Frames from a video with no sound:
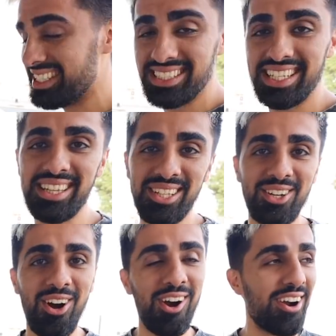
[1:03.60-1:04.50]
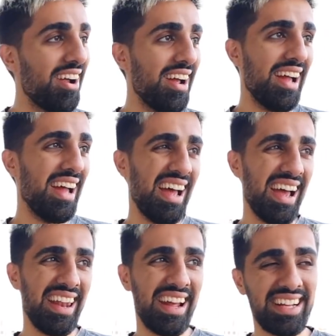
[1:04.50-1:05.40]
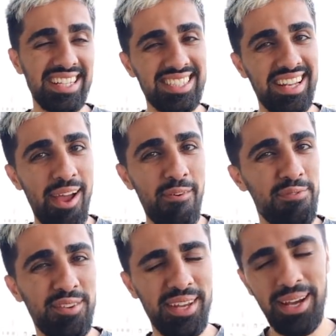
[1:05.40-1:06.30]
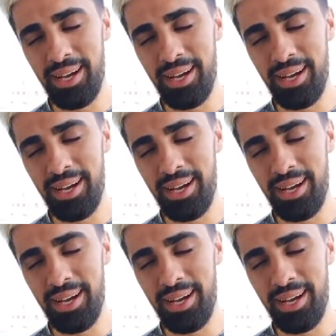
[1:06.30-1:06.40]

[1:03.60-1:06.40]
just hit the car and I guess left.